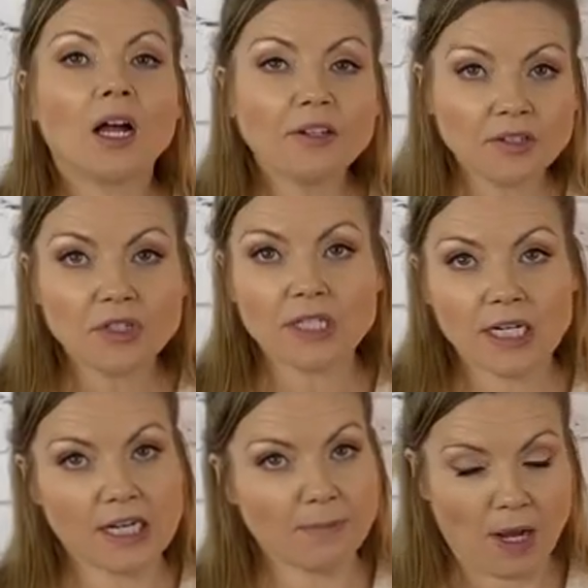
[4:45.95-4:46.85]
Also, she's gonna
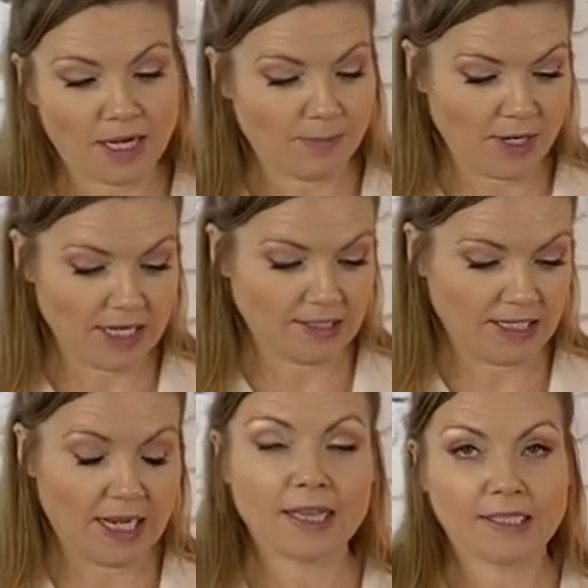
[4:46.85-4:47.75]
need potty breaks,
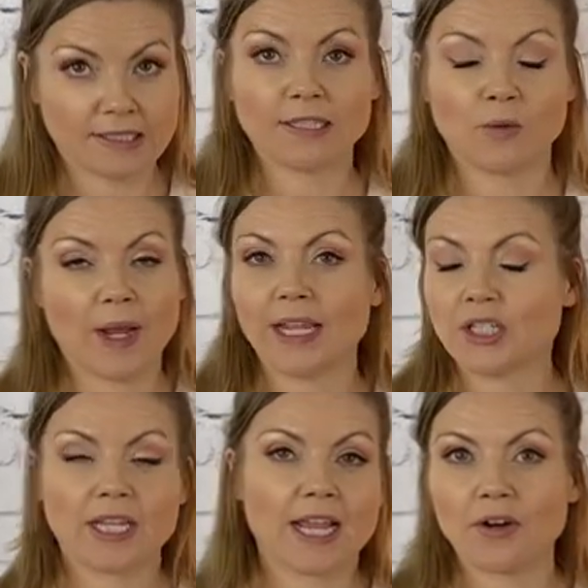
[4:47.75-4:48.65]
and this is in the way.
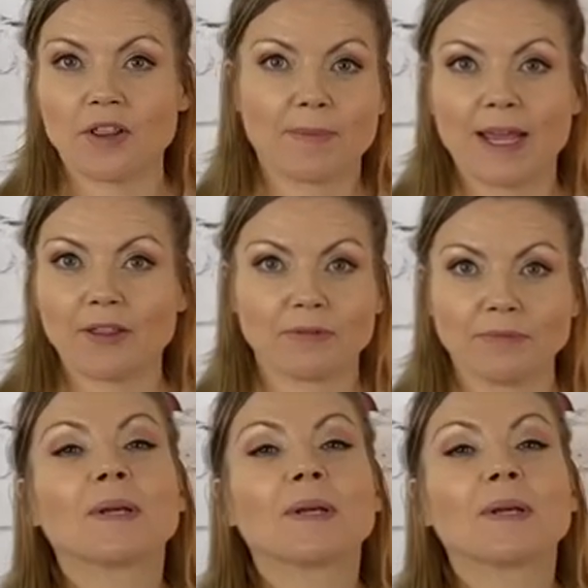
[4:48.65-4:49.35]
She can't go to the bathroom.